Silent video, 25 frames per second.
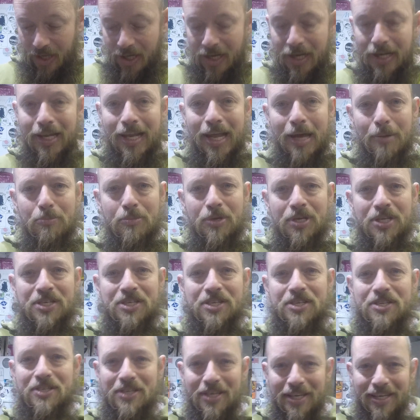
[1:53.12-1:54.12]
Let me
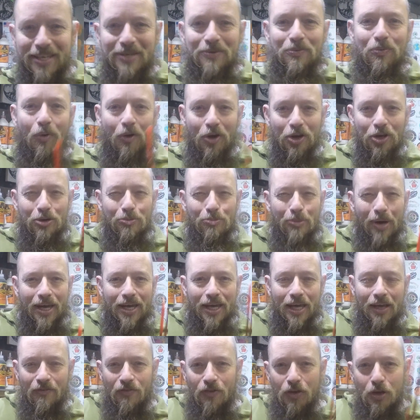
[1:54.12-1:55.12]
see what you make.
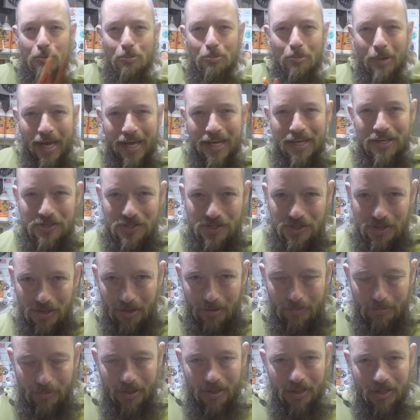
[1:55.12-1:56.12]
If you make
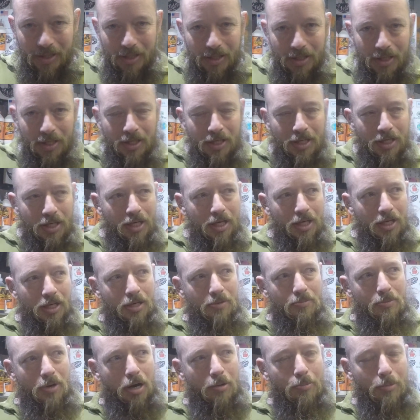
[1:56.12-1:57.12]
some,
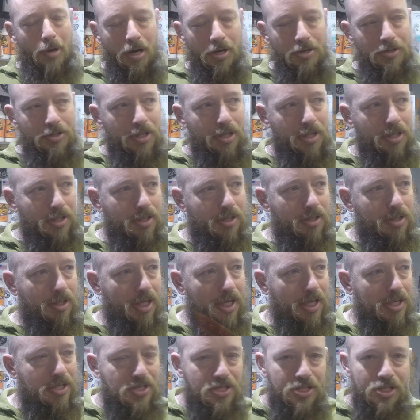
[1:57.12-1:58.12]
I'm on
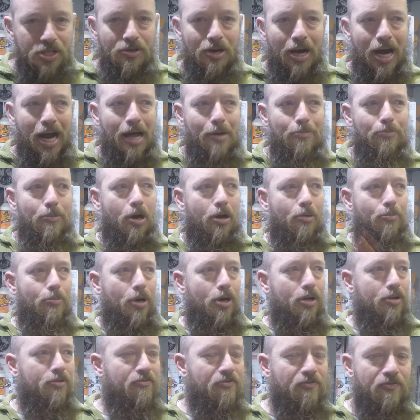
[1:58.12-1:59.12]
Instagram, I'm
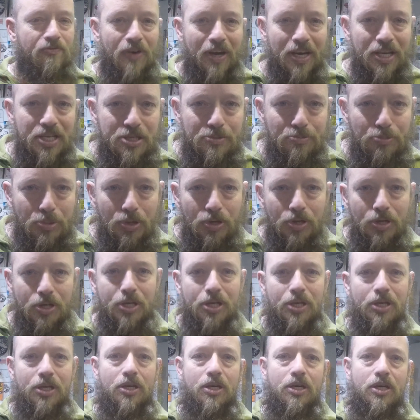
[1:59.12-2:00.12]
on Facebook.
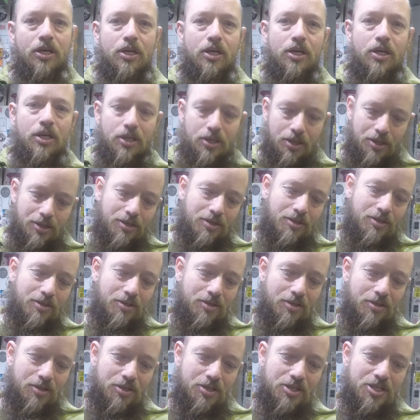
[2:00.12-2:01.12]

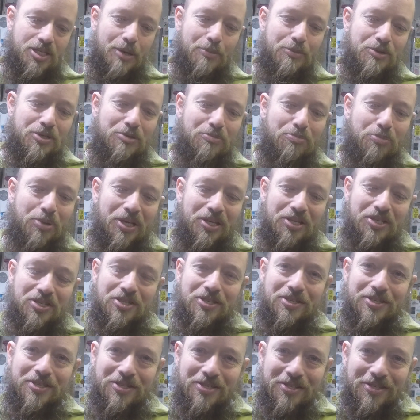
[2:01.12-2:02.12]
Send me some
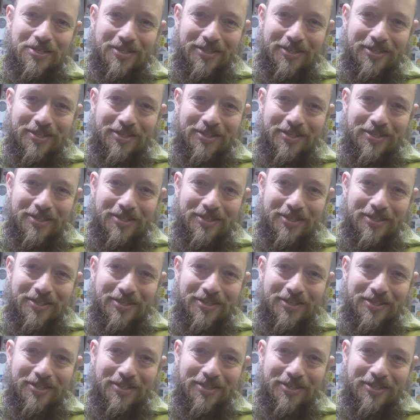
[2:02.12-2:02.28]
pictures